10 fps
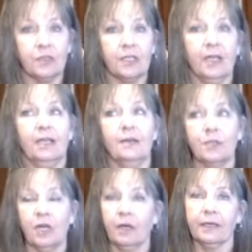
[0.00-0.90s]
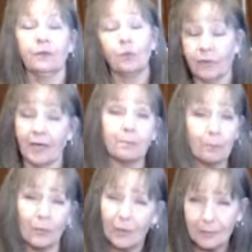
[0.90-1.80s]
And I'm talking, when I'm
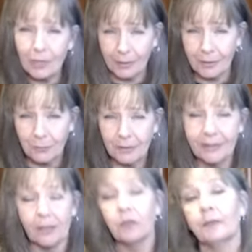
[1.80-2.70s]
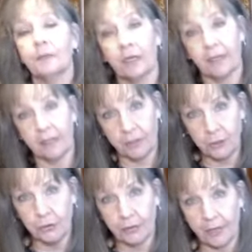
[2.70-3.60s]
talking really old, I'm talking a
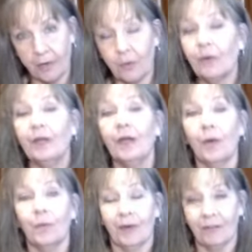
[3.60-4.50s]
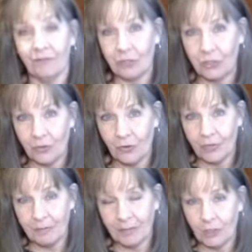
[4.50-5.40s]
year ago when I first started
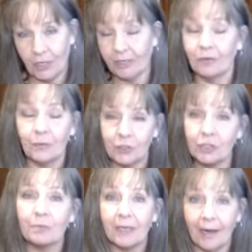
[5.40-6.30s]
my channel, which has been